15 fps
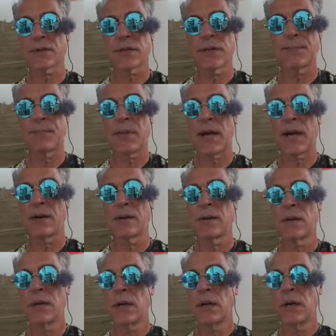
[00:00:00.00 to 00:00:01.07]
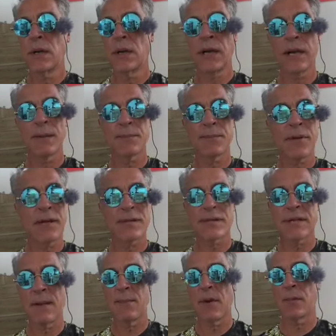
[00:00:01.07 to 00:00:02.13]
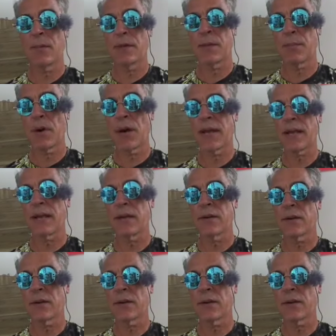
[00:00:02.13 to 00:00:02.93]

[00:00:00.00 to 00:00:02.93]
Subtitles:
slip now, and same way with the braking.